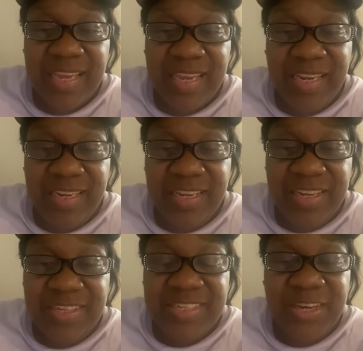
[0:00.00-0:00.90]

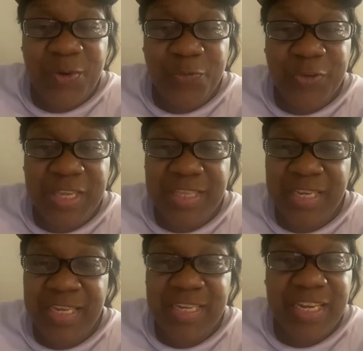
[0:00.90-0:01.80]
And don't forget to
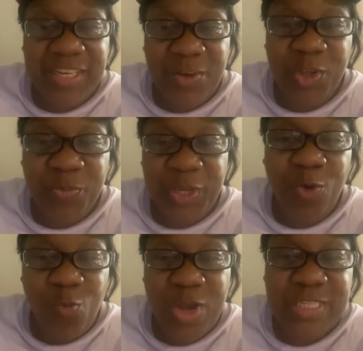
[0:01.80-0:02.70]
hit that noty
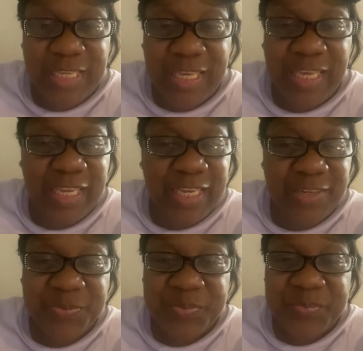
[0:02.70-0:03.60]
bell once
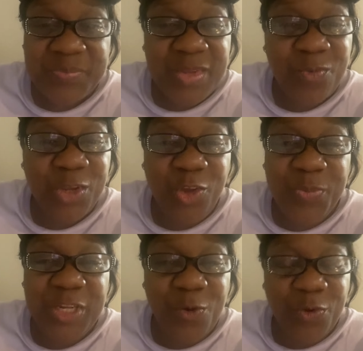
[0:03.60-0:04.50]
again, where you can
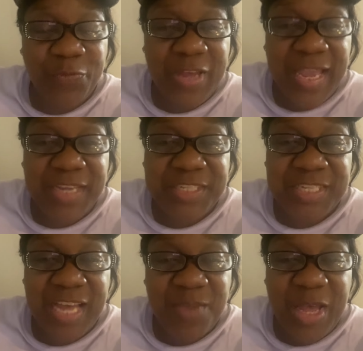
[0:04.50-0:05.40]
be notified each
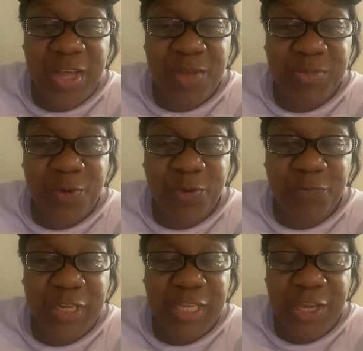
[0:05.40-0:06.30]
time I upload a
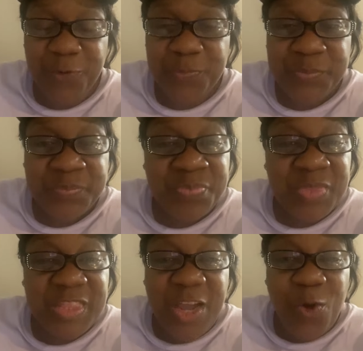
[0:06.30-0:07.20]
video.
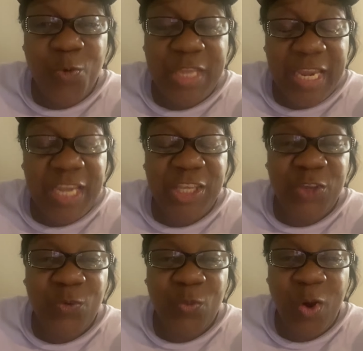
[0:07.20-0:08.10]
Know that
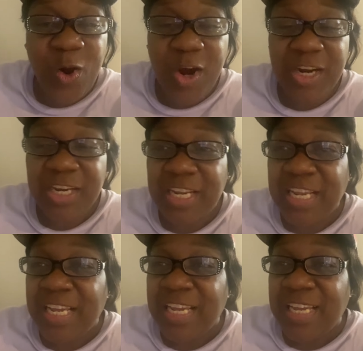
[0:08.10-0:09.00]
you are
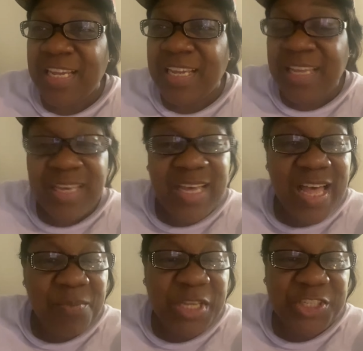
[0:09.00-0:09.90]

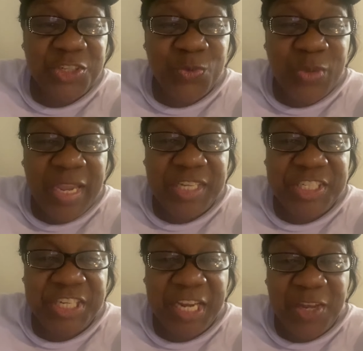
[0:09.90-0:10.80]
coming to a
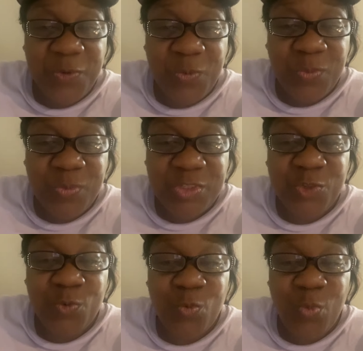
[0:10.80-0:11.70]
channel
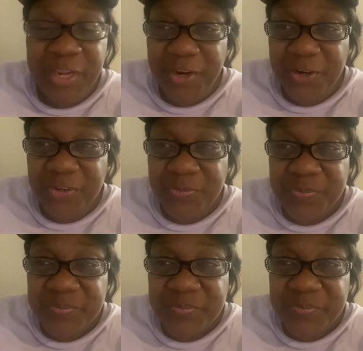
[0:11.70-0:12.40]
to where